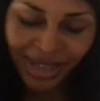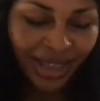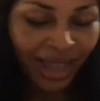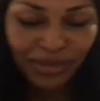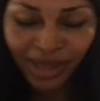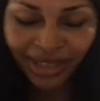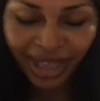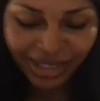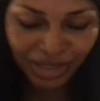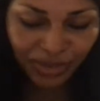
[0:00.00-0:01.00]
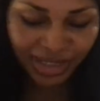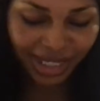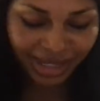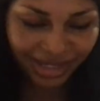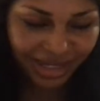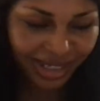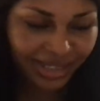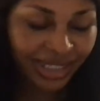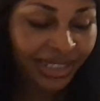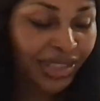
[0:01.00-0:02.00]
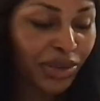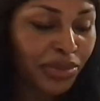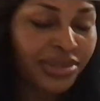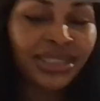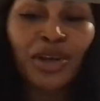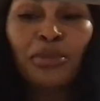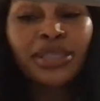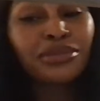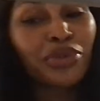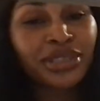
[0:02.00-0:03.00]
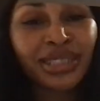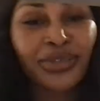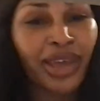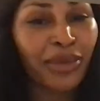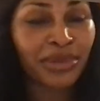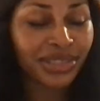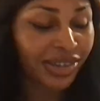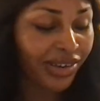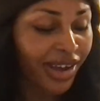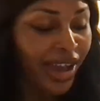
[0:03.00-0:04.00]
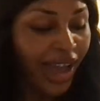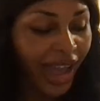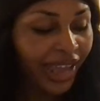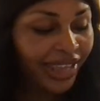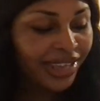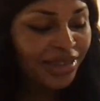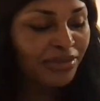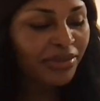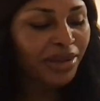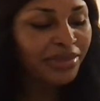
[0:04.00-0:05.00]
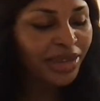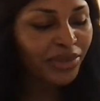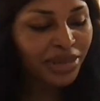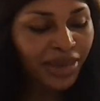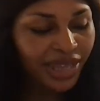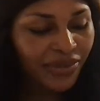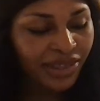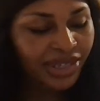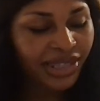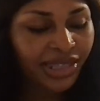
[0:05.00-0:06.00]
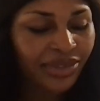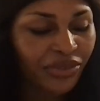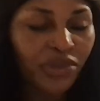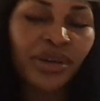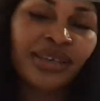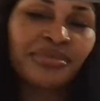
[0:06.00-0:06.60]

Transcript: I'm like actually retelling this, and there so much more stuff happened, y'all. I'm like, when am I ever gonna like grow up?